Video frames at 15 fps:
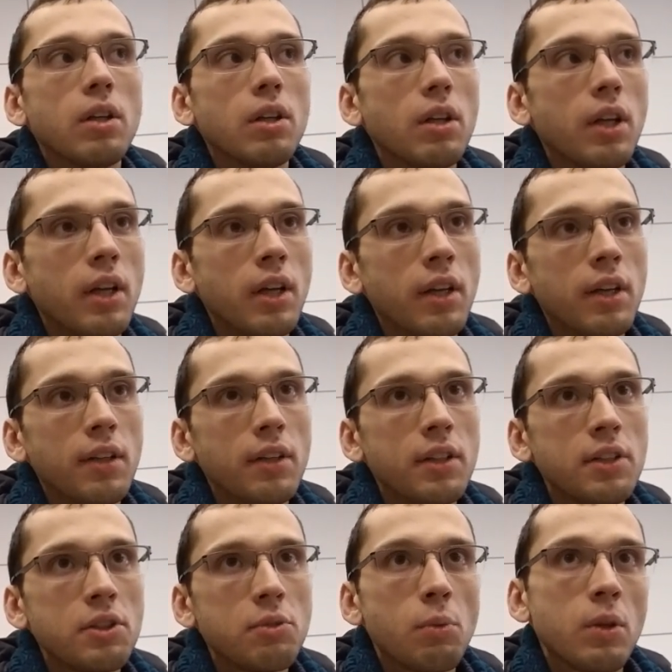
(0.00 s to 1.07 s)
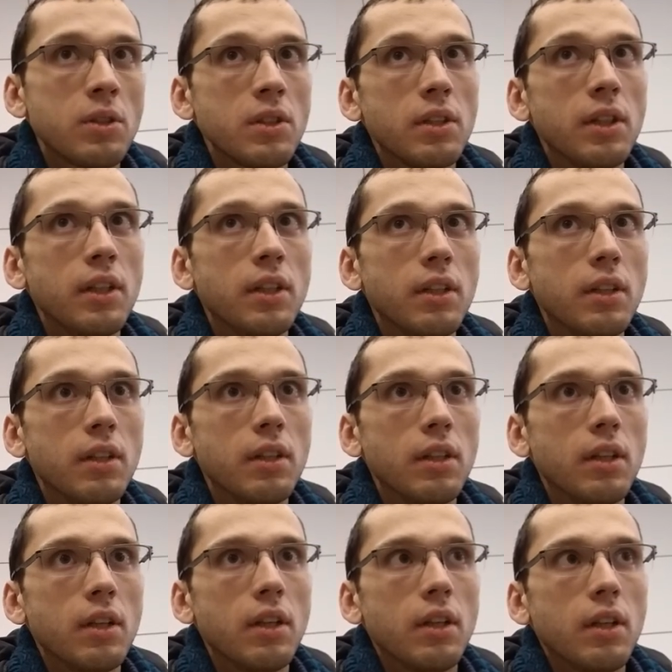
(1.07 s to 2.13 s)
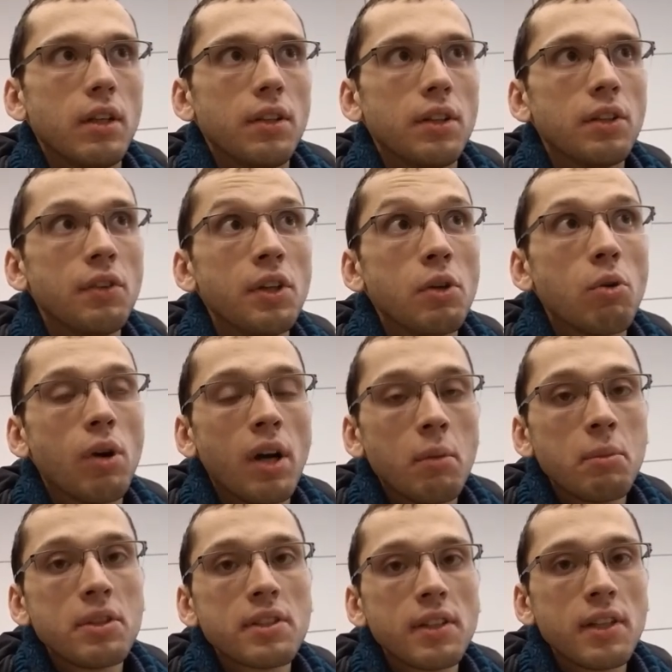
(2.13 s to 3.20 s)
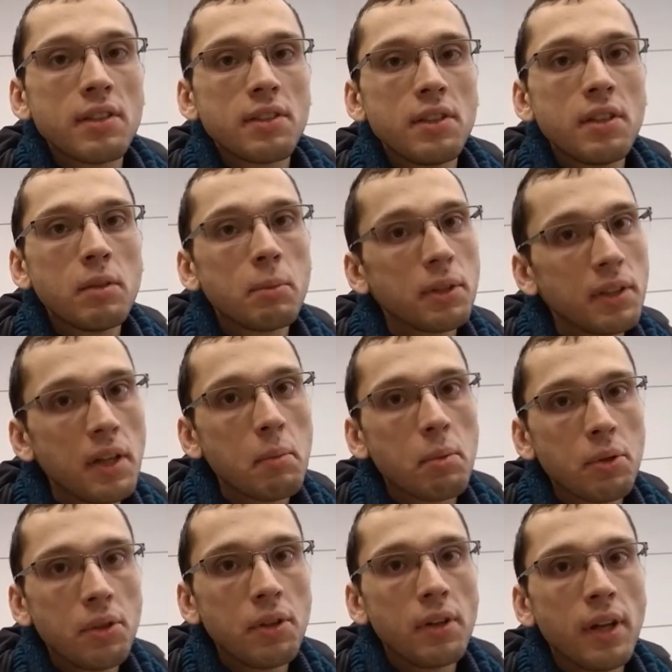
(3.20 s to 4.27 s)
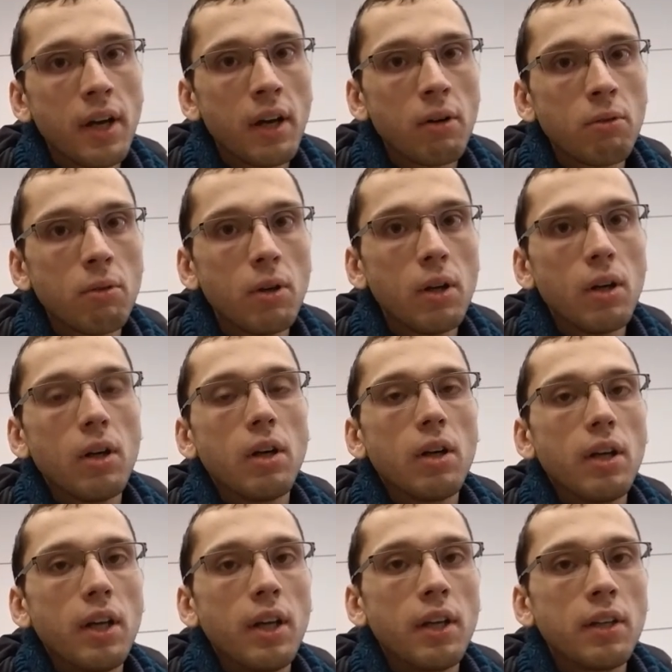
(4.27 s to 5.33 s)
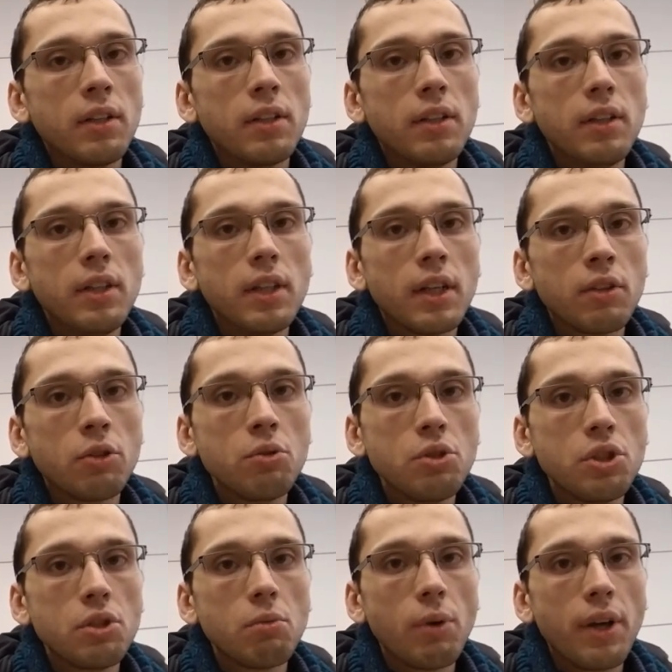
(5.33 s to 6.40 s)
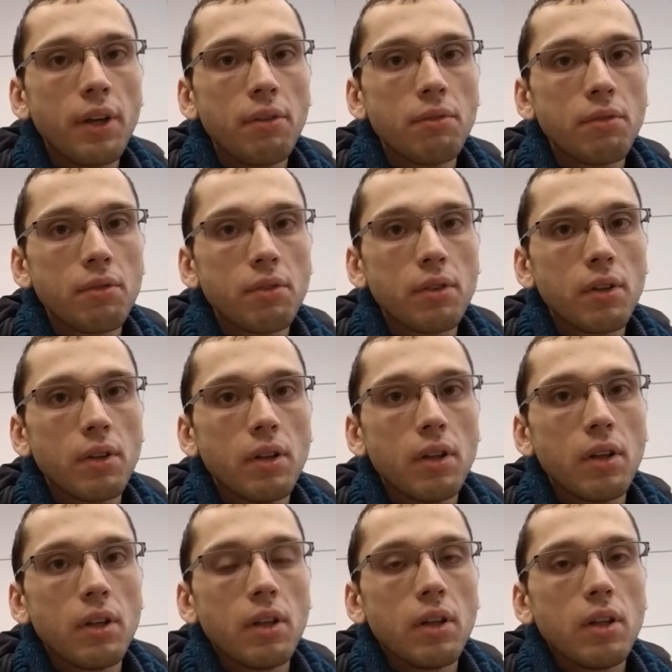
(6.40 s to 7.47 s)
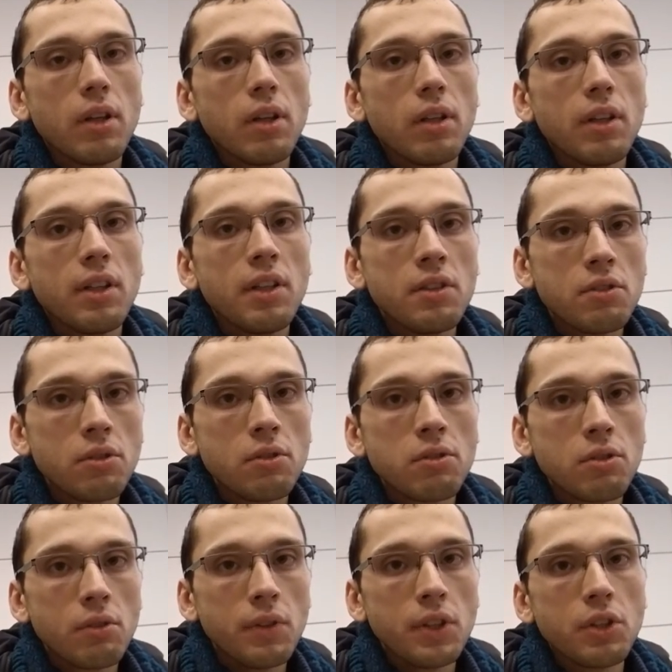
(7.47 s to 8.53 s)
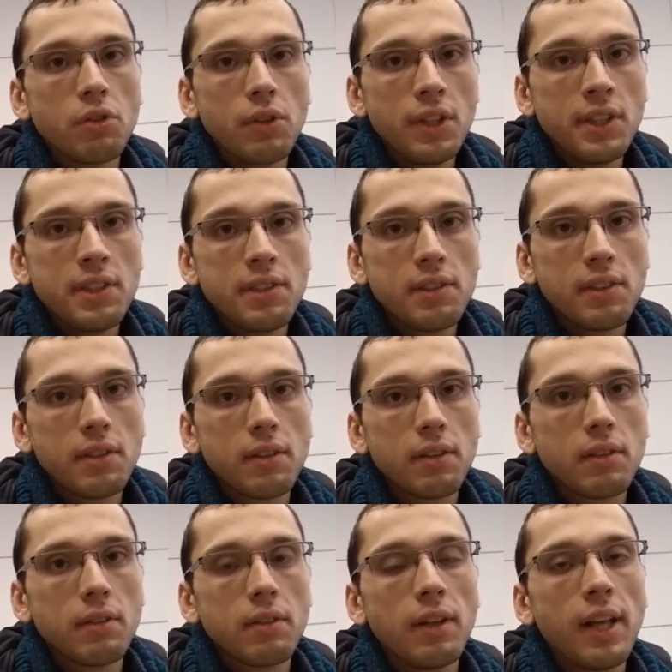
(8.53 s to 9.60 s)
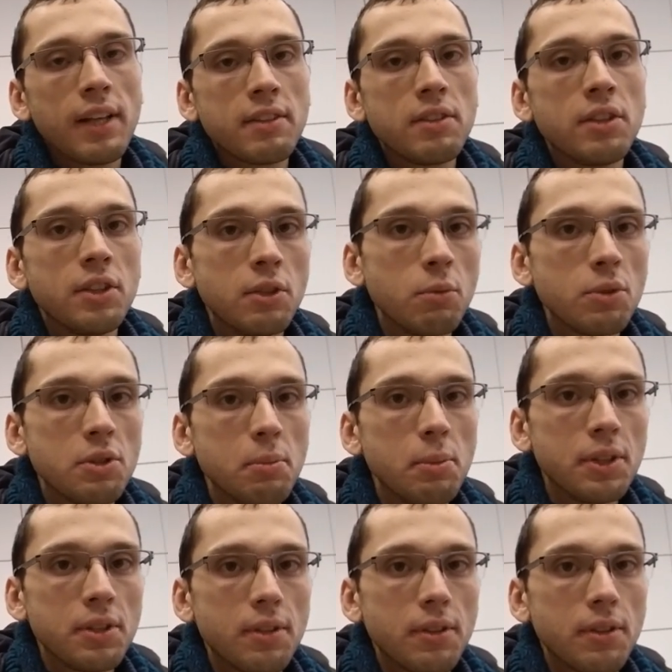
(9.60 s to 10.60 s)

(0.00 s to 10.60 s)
and this wasn't in the requirements last year, but they put it now, and the tuition waive is also increased last year it was a bit